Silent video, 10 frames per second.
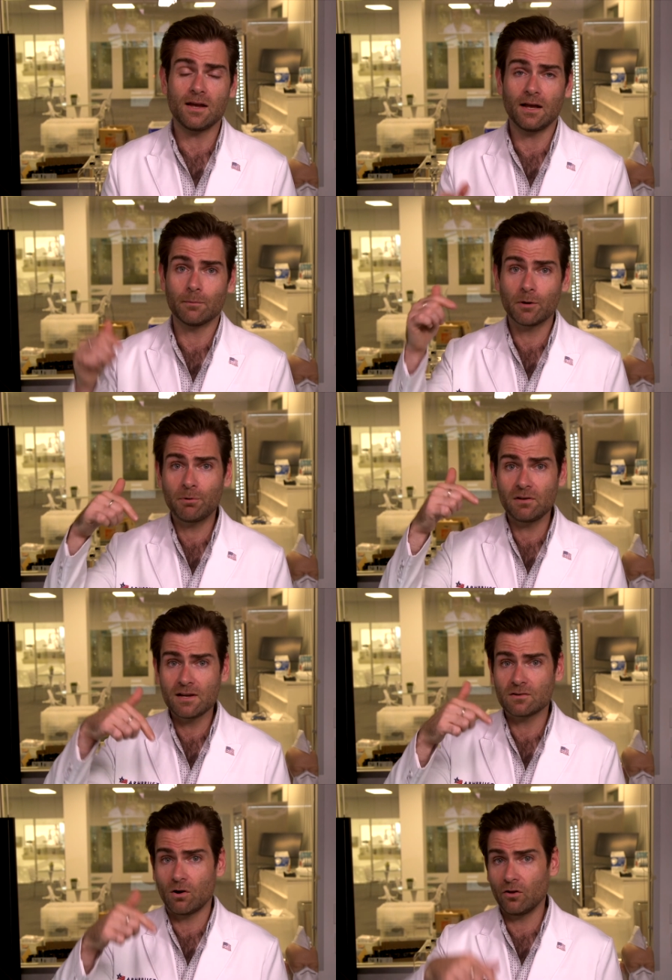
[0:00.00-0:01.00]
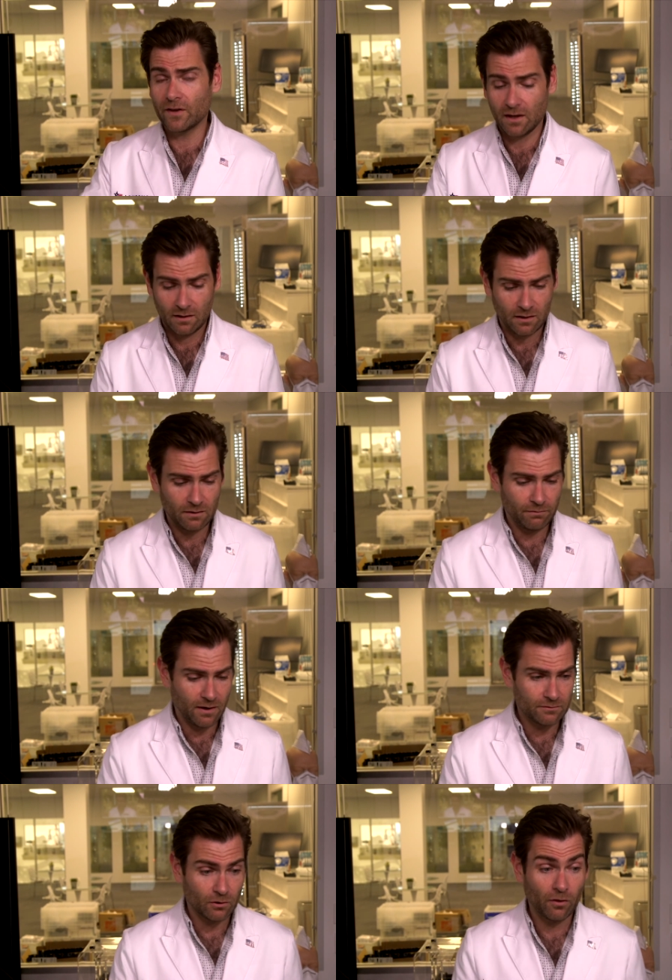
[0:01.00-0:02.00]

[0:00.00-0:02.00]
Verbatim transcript: And I'm going to put a link to all the KN95s and